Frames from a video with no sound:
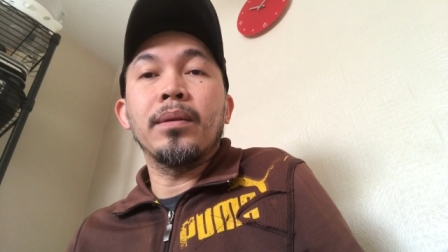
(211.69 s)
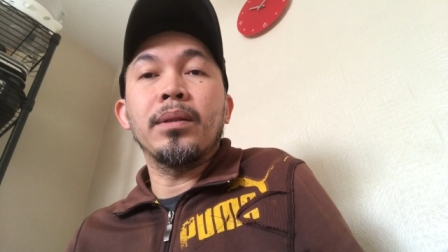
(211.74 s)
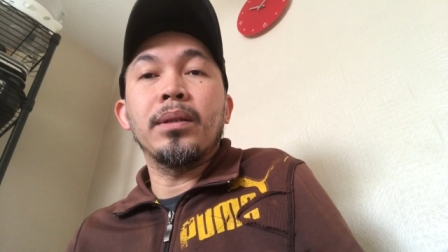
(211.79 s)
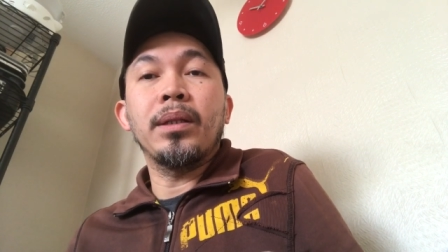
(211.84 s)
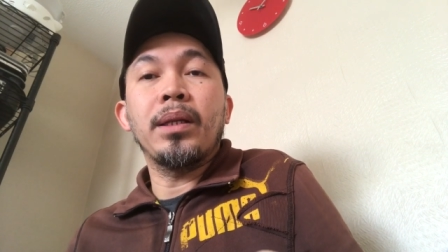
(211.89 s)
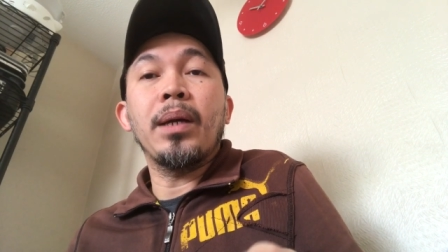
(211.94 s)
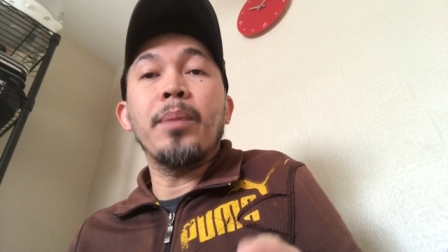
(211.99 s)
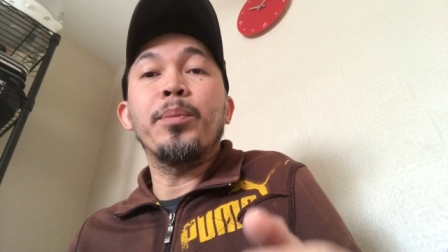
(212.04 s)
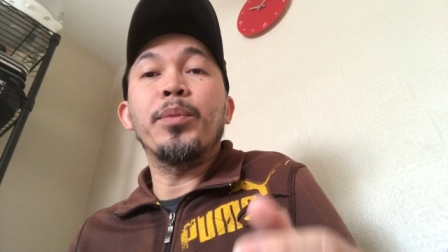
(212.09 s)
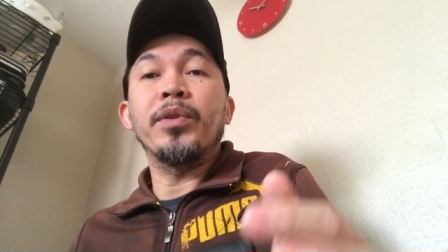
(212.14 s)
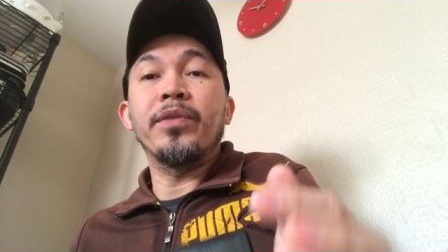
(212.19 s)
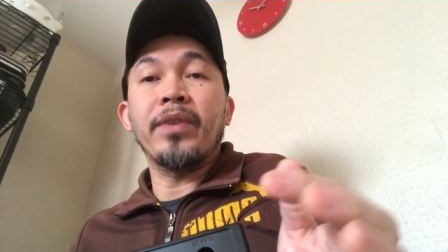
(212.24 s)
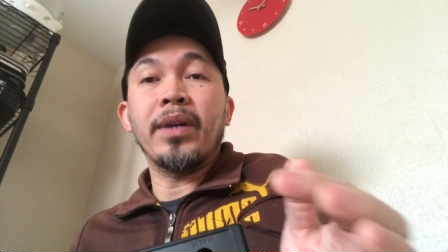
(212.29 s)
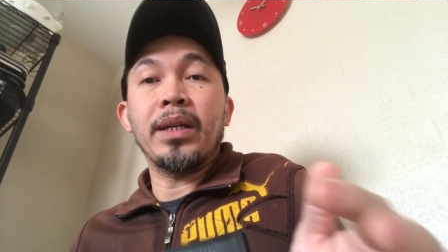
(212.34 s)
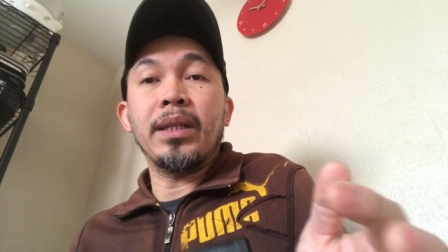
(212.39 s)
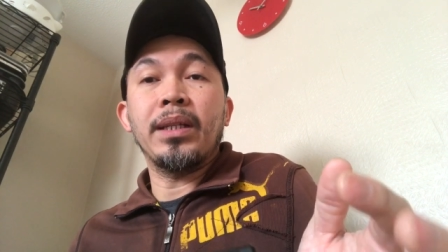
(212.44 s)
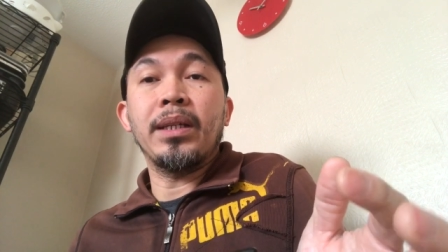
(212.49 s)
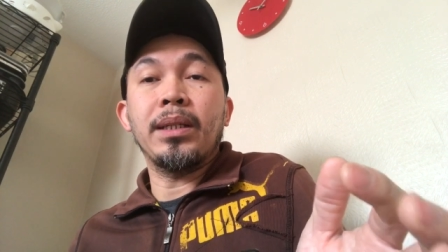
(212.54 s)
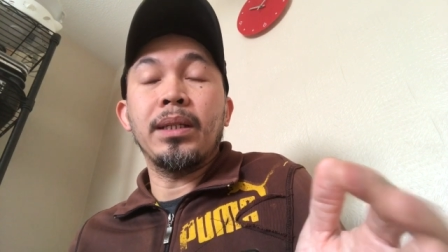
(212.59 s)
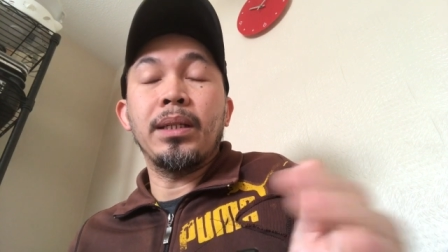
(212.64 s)
they
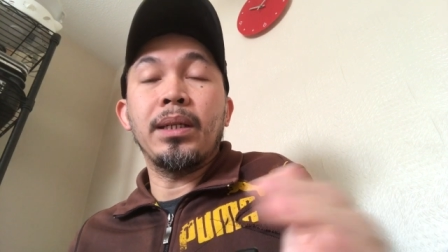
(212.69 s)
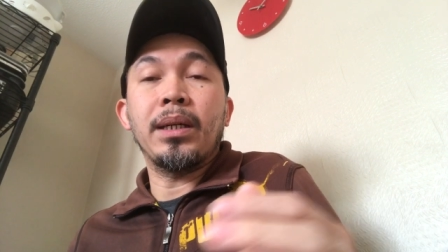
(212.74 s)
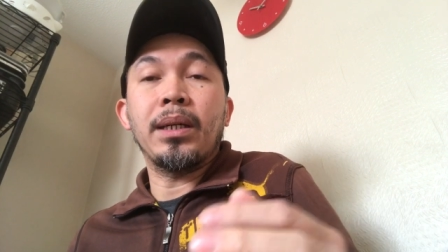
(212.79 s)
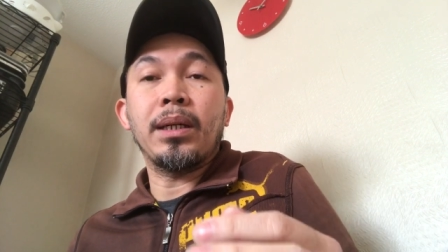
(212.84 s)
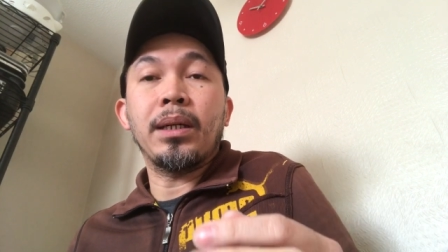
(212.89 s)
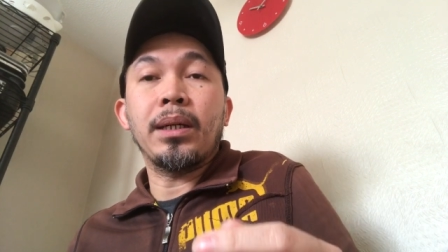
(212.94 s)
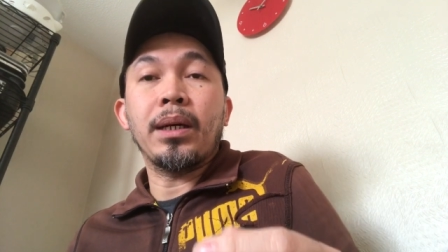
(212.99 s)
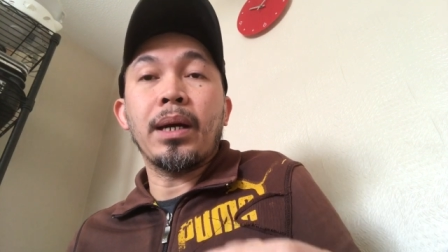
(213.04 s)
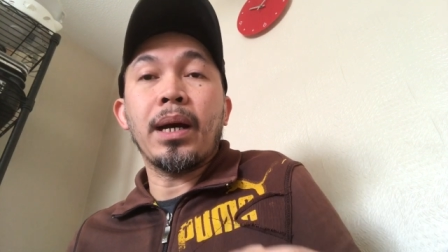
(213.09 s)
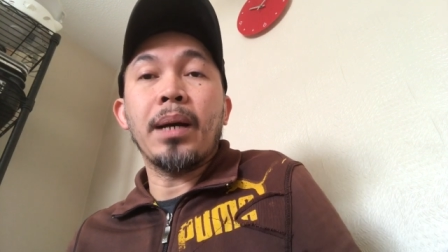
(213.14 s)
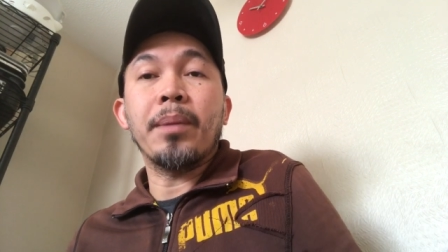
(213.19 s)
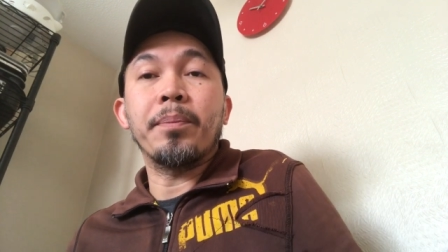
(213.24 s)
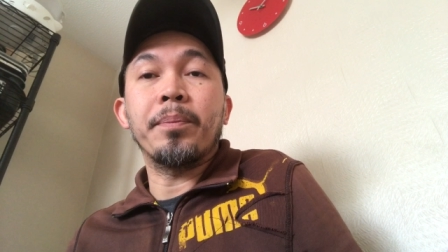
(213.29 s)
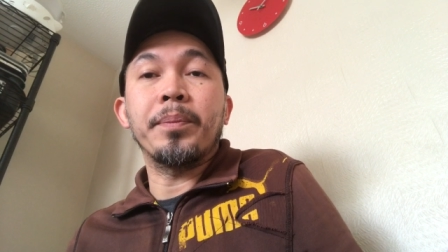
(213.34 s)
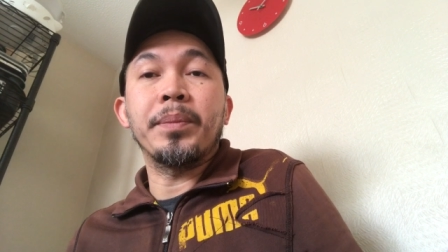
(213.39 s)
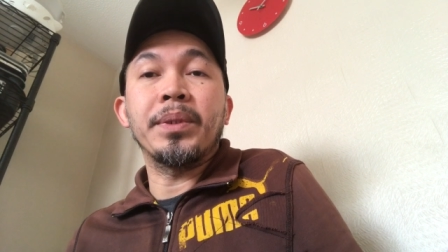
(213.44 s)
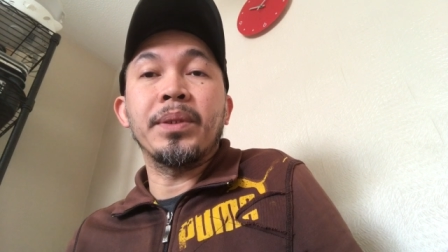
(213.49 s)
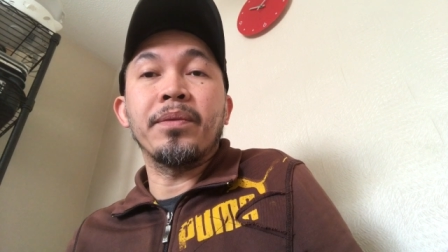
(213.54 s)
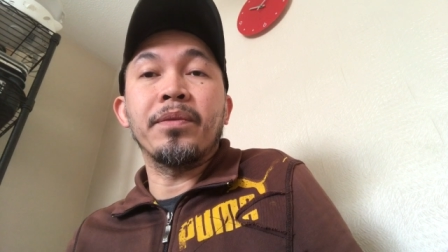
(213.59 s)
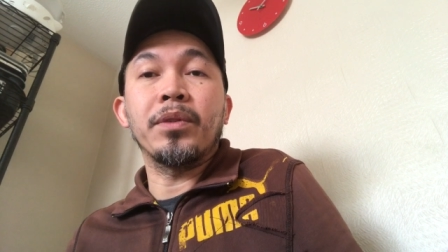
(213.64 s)
provided the
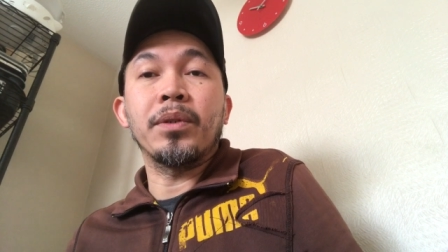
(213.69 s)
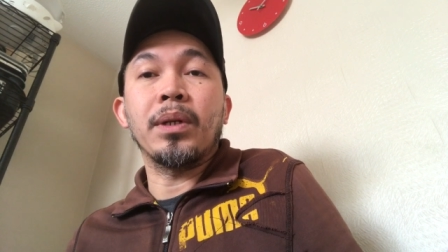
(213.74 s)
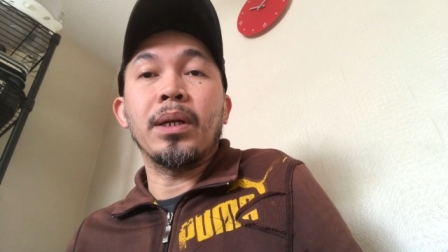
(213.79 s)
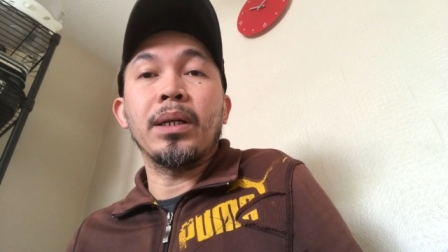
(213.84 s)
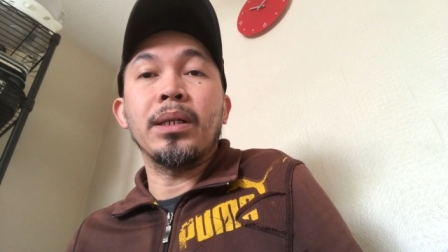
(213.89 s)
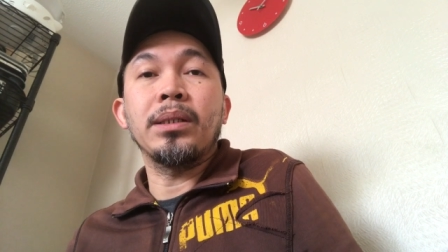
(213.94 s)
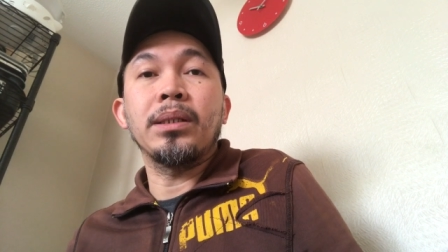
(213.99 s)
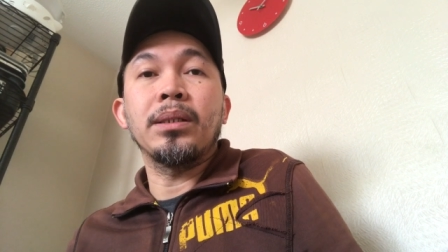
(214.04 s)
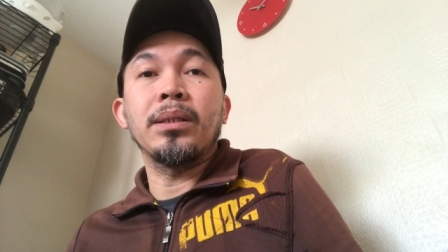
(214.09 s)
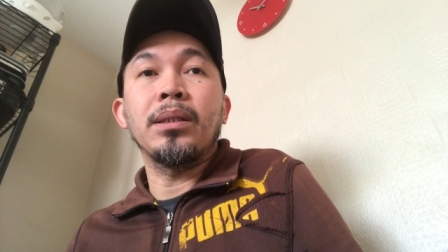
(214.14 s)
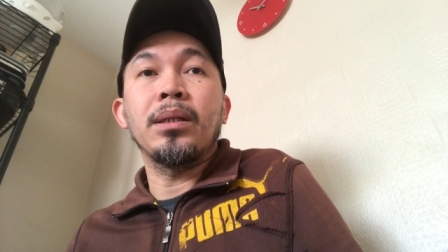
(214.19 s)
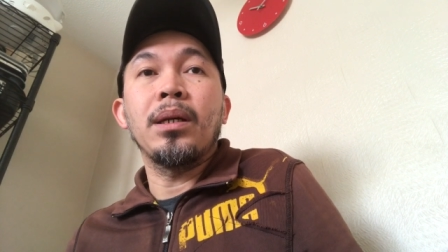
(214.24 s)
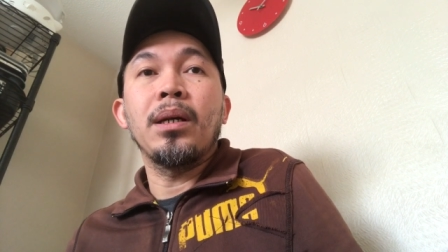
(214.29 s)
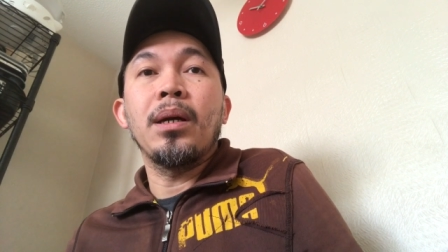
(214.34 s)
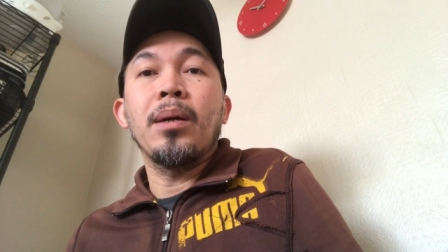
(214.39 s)
amps for us.